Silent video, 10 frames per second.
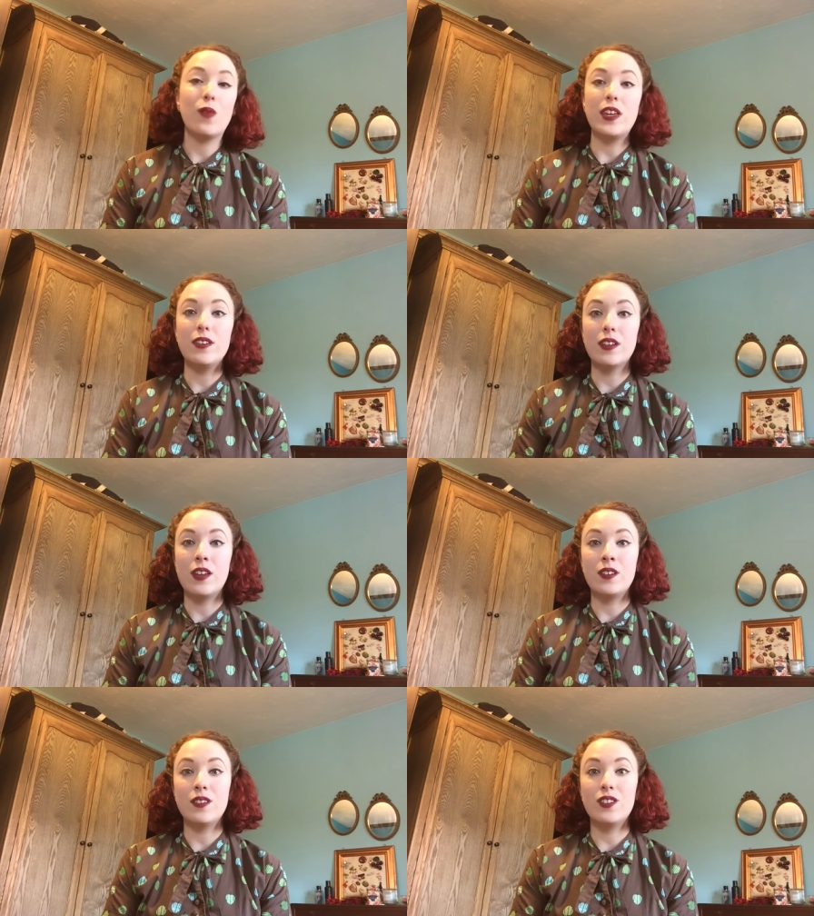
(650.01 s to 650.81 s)
where you
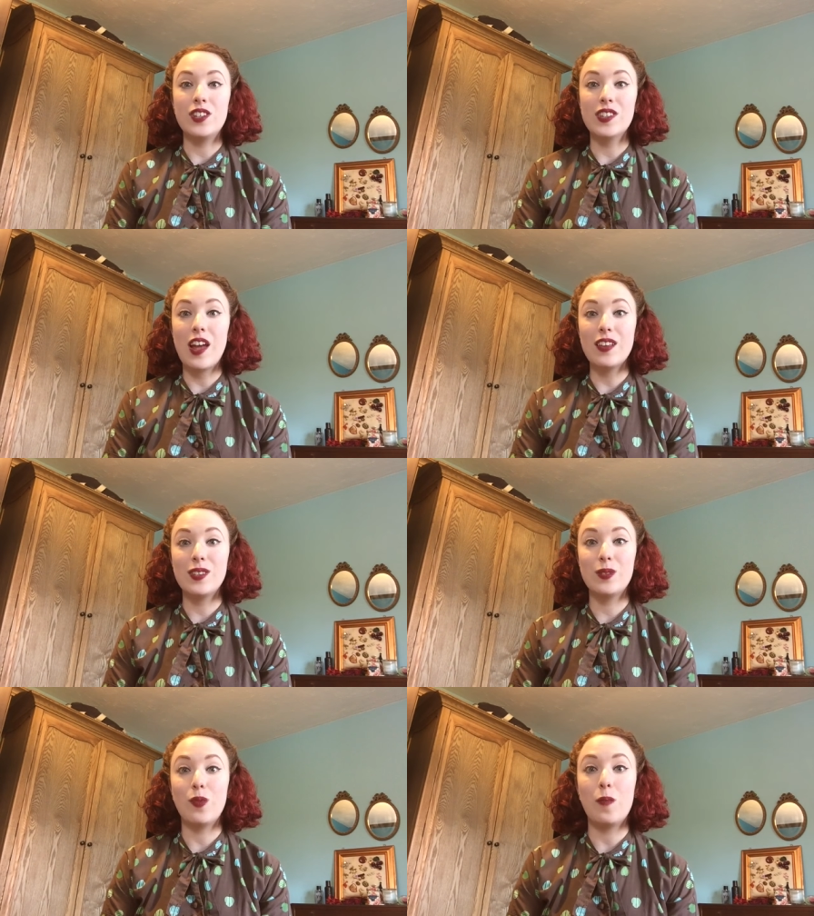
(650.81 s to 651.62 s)
can
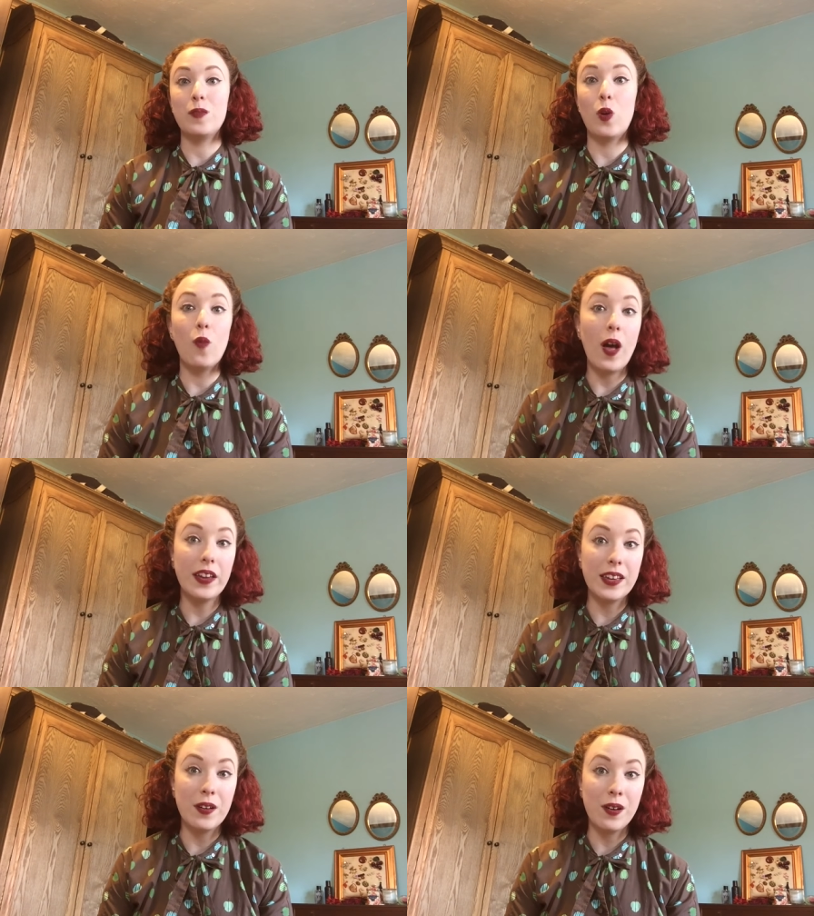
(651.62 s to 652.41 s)
discuss what you're
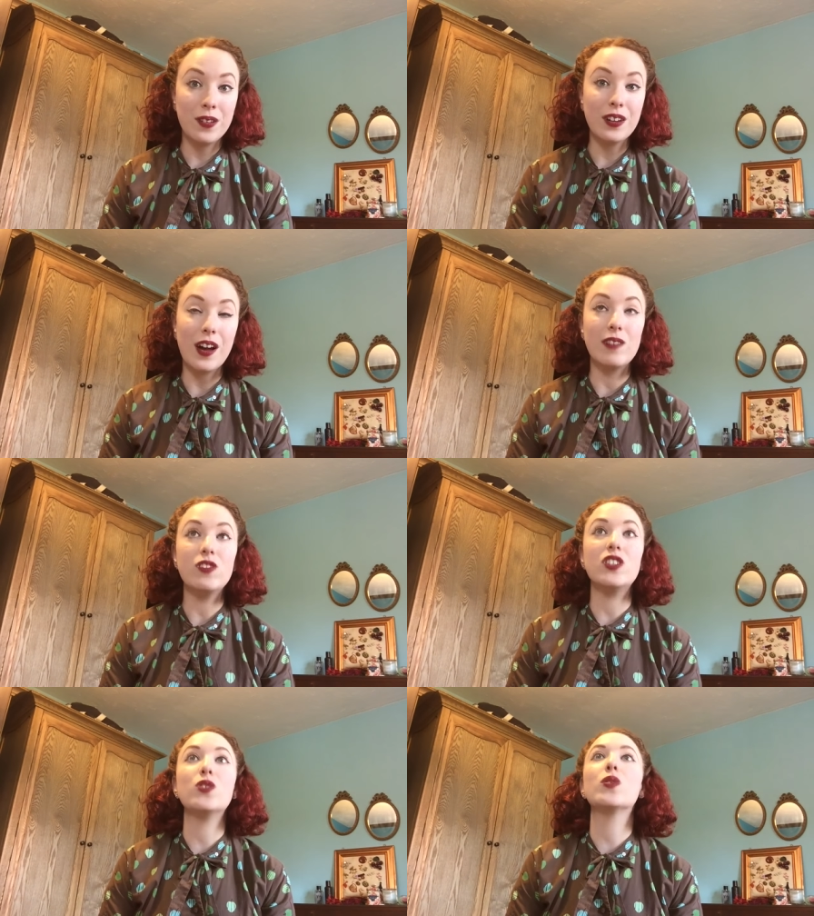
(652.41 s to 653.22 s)
working on, kind of
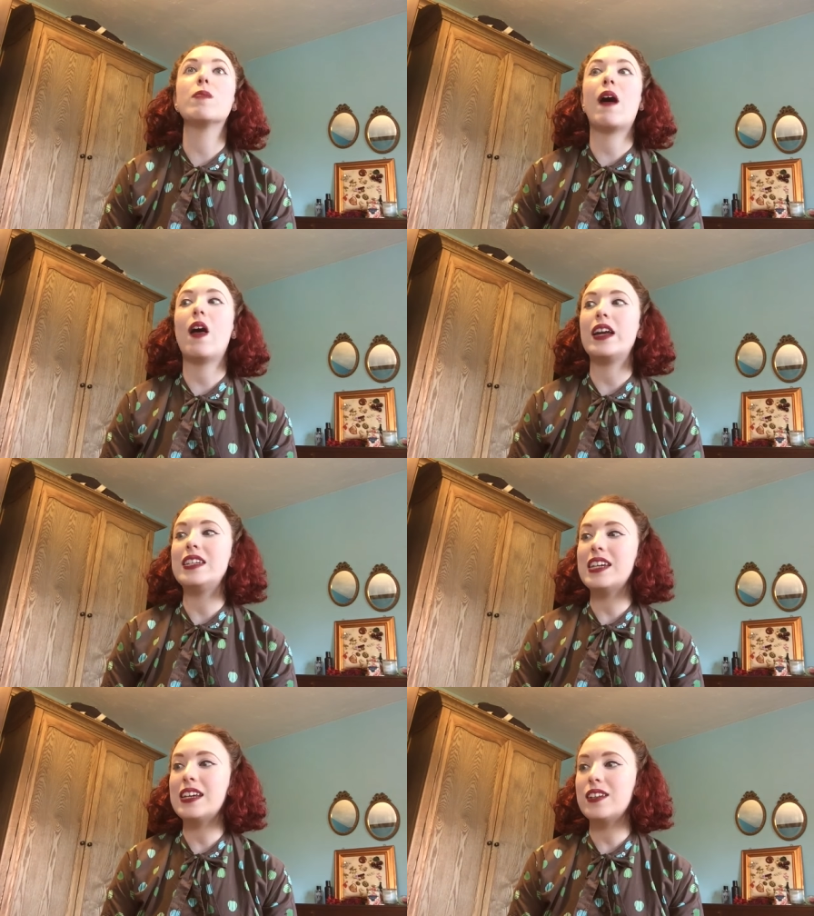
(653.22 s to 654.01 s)
talk about
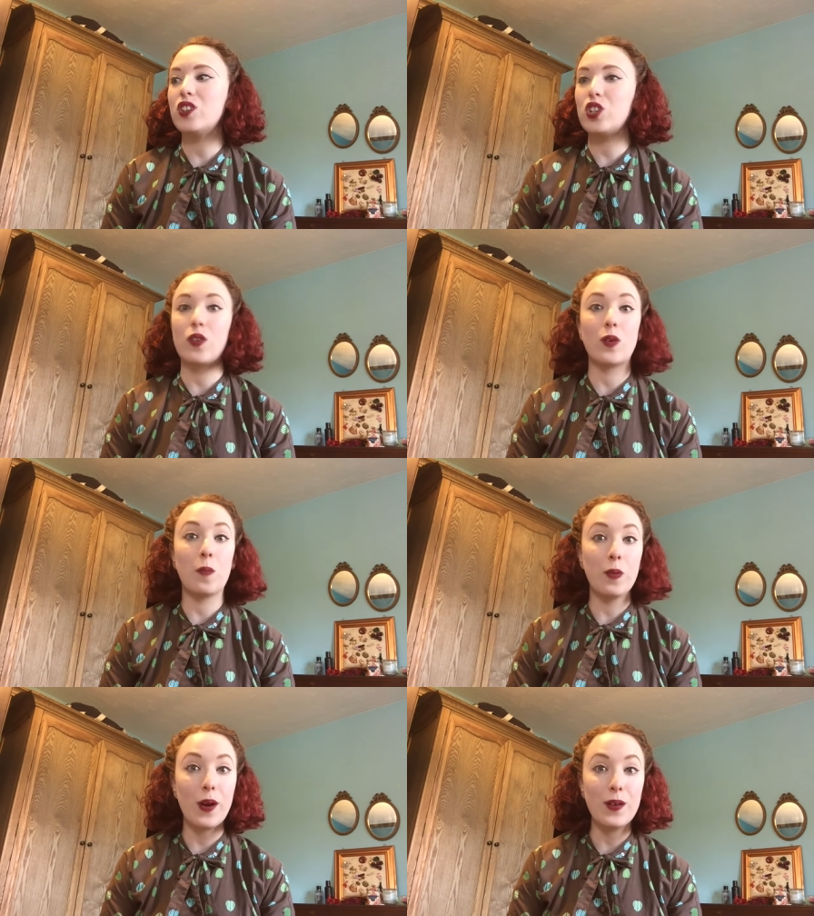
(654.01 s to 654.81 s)
ideas, show your
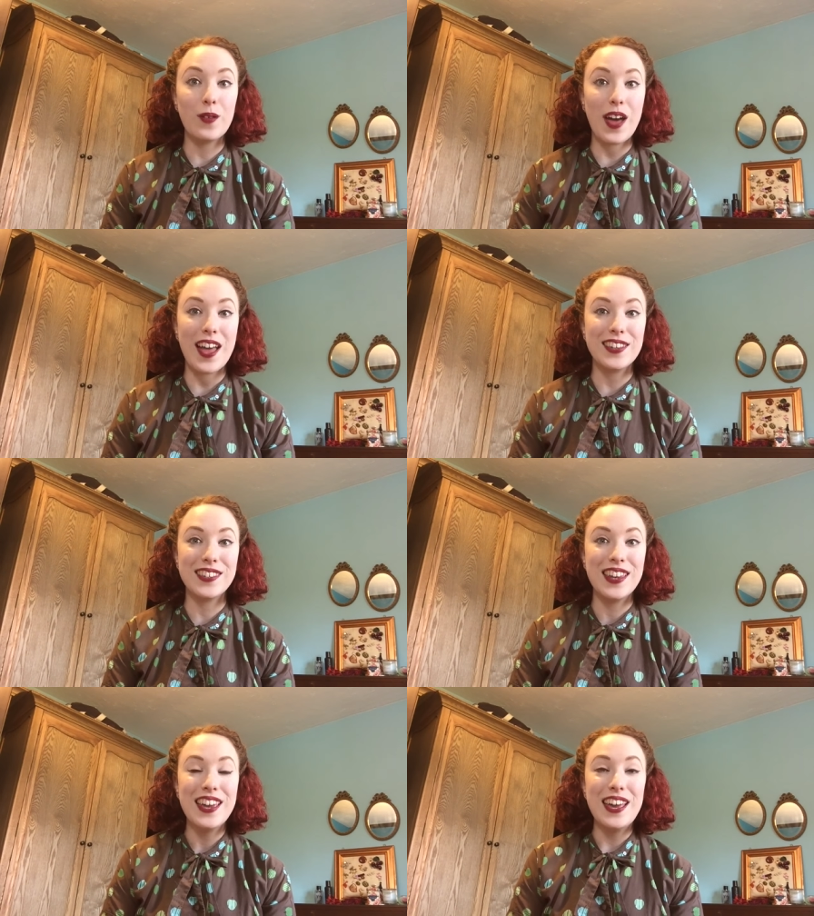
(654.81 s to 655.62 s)
progress.